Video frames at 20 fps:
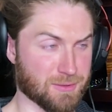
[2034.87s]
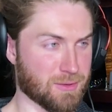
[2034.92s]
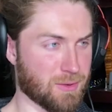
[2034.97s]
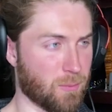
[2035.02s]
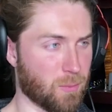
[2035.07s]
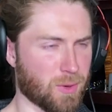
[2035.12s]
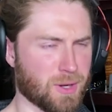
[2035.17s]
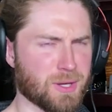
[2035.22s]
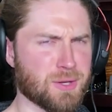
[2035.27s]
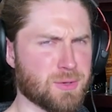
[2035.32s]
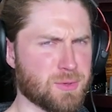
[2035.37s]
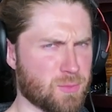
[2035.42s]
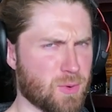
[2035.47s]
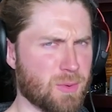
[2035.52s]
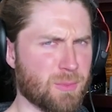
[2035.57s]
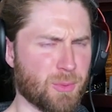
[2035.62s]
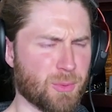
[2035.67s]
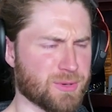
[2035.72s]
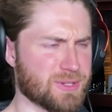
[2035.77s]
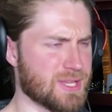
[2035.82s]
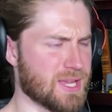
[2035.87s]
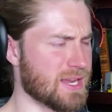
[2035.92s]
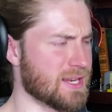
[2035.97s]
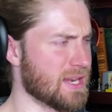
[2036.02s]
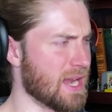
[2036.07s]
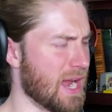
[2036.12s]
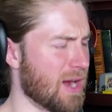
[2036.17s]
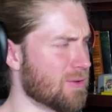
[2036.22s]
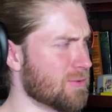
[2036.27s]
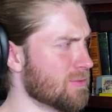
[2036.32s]
We're gonna do one more day
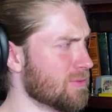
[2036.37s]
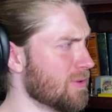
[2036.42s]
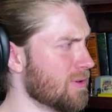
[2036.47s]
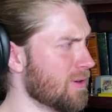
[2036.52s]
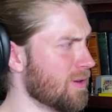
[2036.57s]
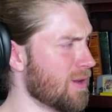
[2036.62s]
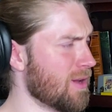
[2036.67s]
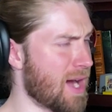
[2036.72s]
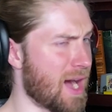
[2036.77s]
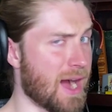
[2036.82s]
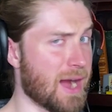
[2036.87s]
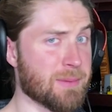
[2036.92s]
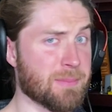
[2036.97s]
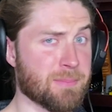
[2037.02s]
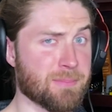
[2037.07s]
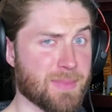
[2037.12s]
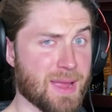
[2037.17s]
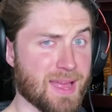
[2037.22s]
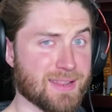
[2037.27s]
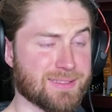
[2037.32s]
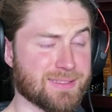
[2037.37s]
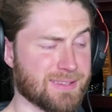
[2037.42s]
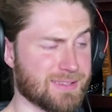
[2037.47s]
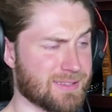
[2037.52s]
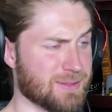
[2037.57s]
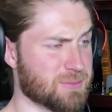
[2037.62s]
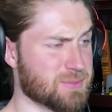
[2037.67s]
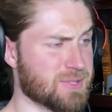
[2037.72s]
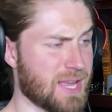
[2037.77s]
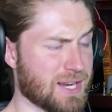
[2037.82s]
now.
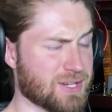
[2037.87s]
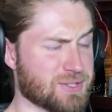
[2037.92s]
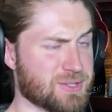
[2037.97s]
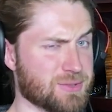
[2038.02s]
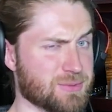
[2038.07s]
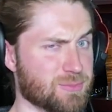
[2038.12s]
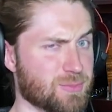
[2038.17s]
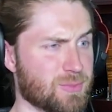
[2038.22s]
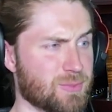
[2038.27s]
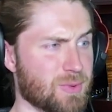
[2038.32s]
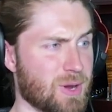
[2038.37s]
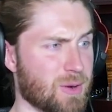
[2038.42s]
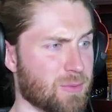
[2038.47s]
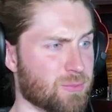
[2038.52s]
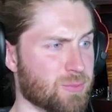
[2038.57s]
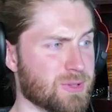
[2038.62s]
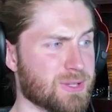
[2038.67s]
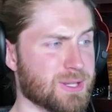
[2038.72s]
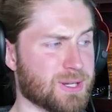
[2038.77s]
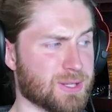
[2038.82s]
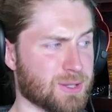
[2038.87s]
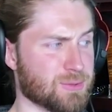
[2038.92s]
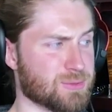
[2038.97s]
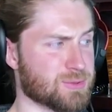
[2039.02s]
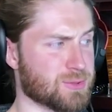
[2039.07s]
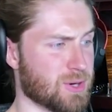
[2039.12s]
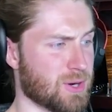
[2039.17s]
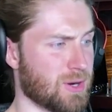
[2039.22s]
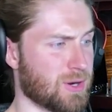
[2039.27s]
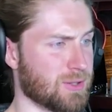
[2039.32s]
It was actually a really close
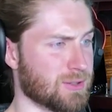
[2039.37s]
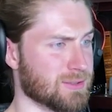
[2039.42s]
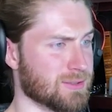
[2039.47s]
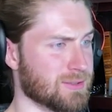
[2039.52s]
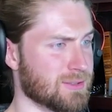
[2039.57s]
call.